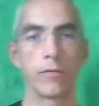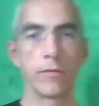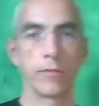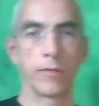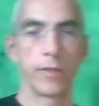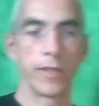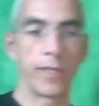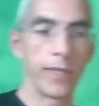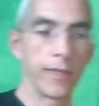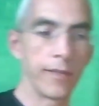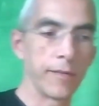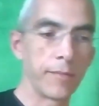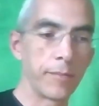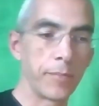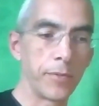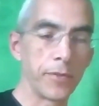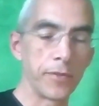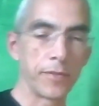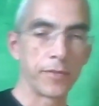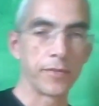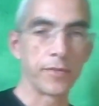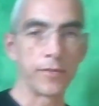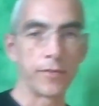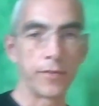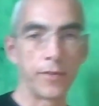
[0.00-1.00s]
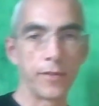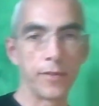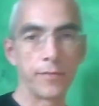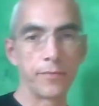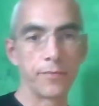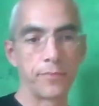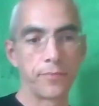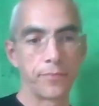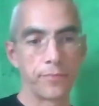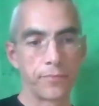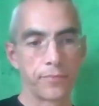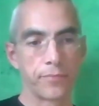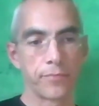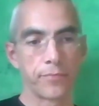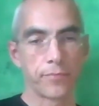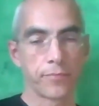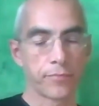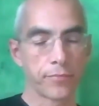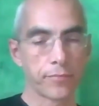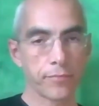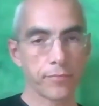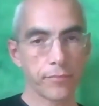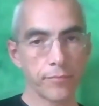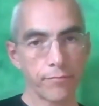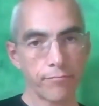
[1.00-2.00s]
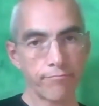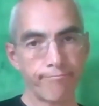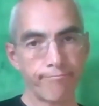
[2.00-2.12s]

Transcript: So essentially to work in a